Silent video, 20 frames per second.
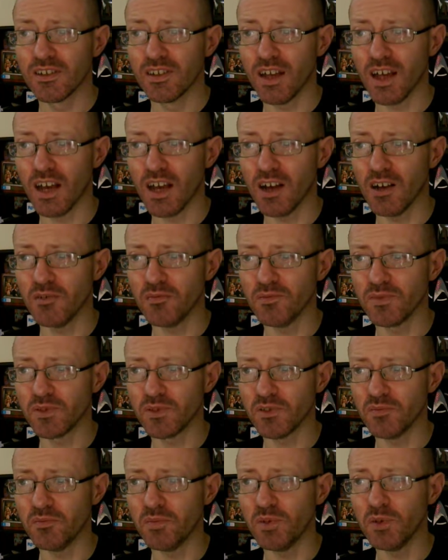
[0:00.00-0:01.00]
um,
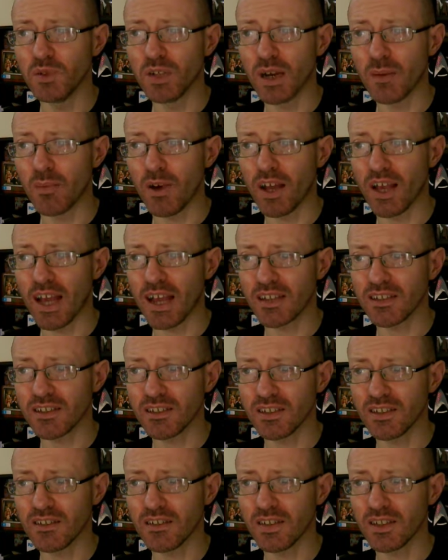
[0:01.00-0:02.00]
sort of build up, I
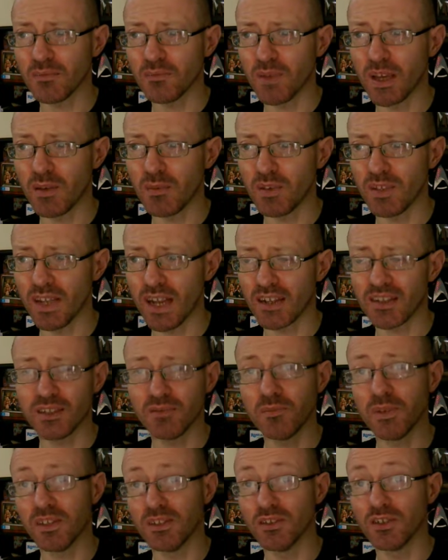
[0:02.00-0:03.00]
actually think maybe it actually
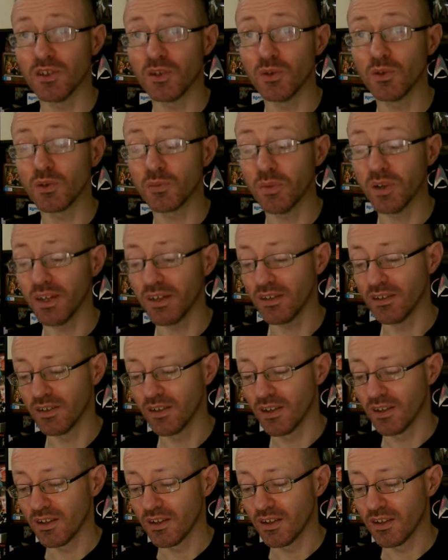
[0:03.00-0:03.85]
made the show look better.